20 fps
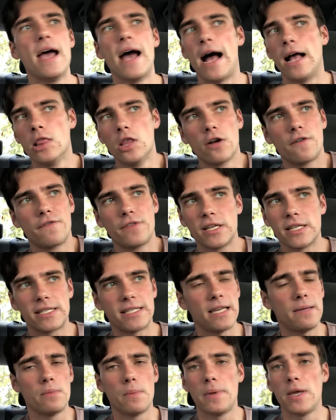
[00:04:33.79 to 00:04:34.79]
I look for this
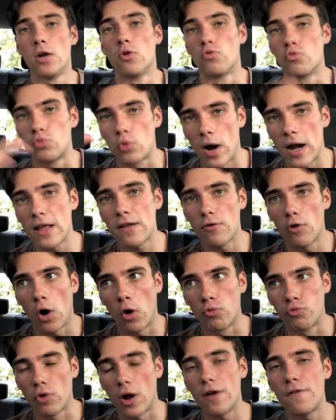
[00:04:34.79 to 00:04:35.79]
team to be a
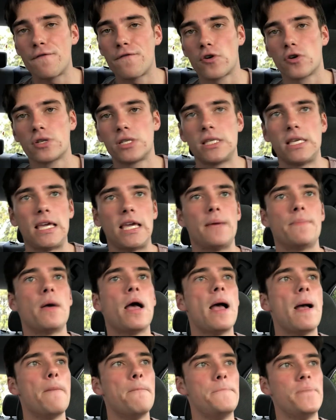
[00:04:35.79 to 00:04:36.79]
run-first team
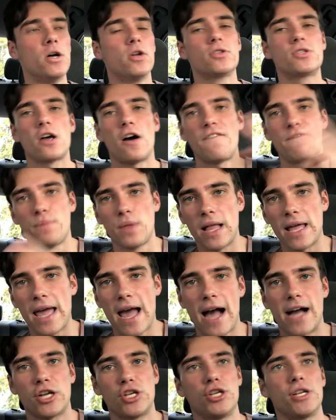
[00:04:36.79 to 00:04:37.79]
built off play
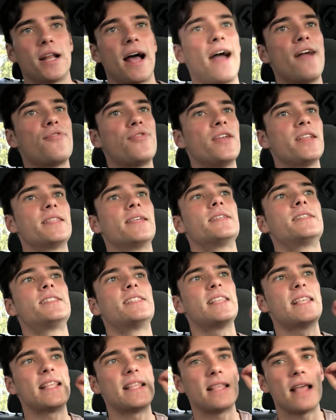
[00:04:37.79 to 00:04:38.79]
action. I think
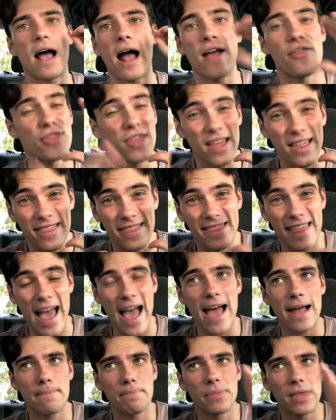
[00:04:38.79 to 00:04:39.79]

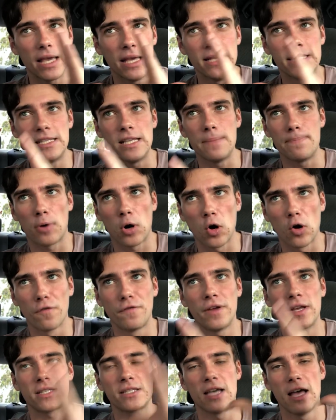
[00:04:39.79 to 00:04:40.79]
that is the
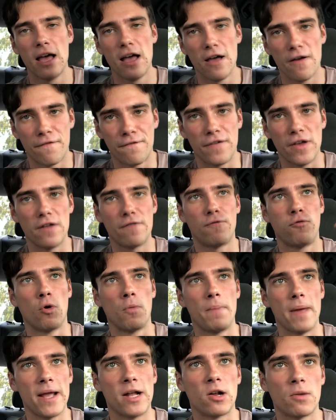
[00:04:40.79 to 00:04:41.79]
perfect fit for
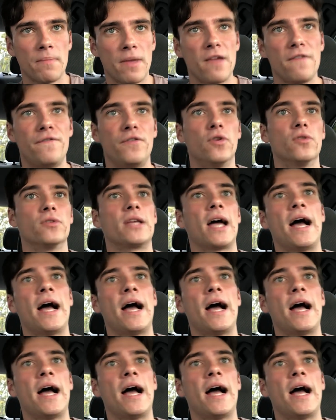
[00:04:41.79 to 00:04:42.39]
Baker Mayfield.